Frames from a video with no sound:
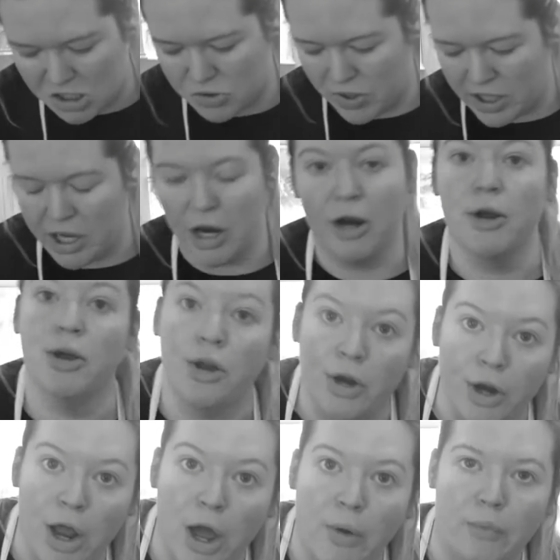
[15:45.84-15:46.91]
Do I care?
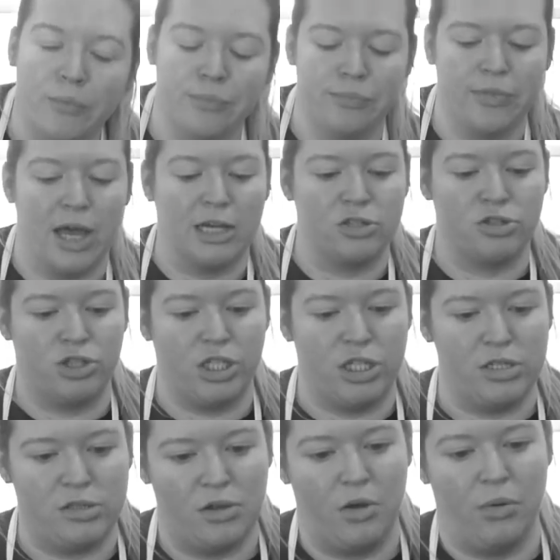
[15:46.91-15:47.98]
No. Extra
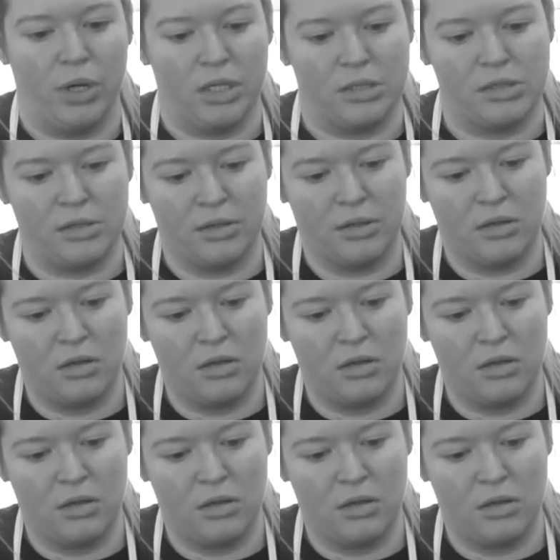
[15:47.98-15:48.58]
cheese always.